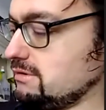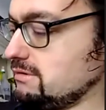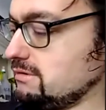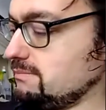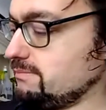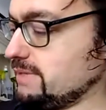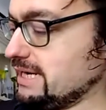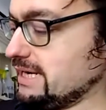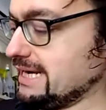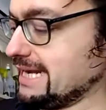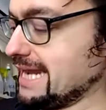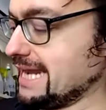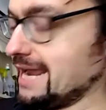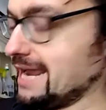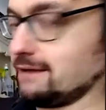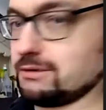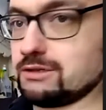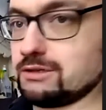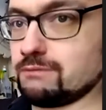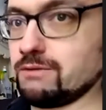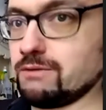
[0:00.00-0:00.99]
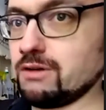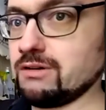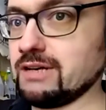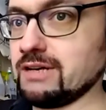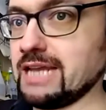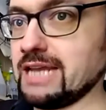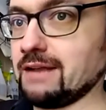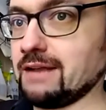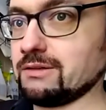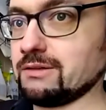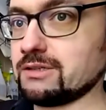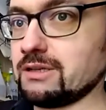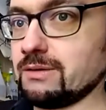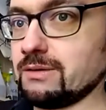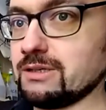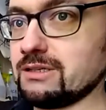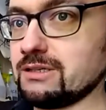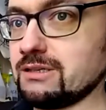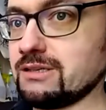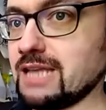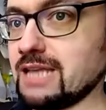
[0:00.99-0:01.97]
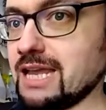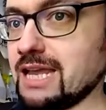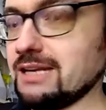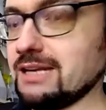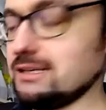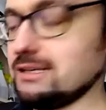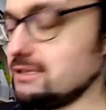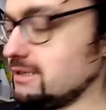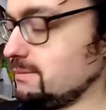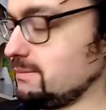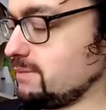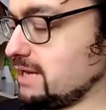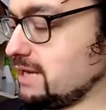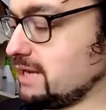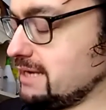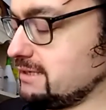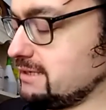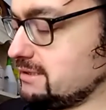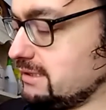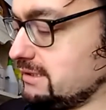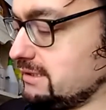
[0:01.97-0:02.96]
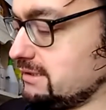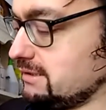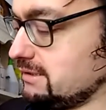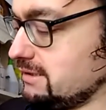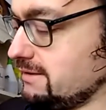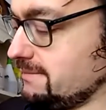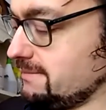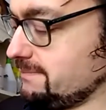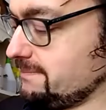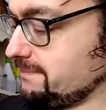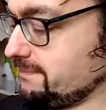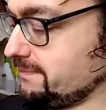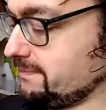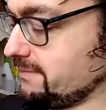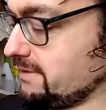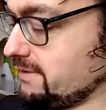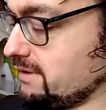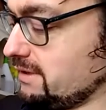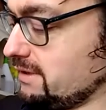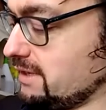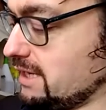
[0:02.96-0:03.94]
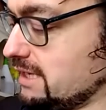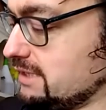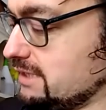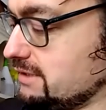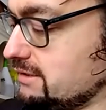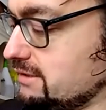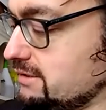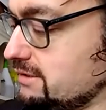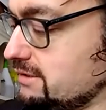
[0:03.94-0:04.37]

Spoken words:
being allowed to run down, so it stains in places and